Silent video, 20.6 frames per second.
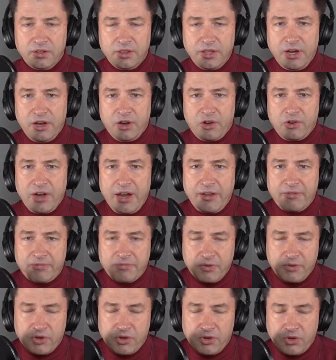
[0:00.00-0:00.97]
aircraft
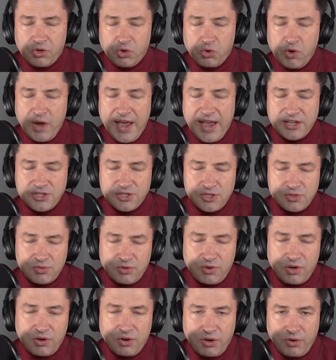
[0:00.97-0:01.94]
crashes
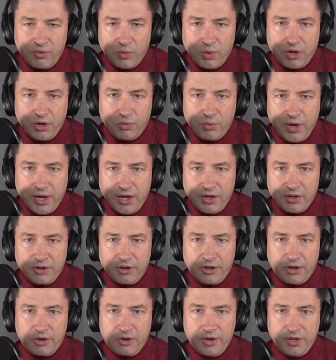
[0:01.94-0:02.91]
were a regular
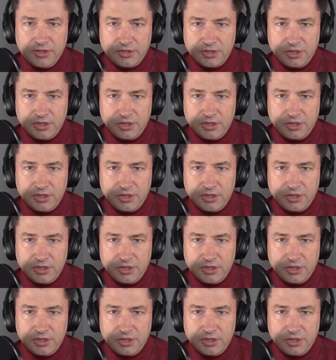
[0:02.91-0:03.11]
occurrence.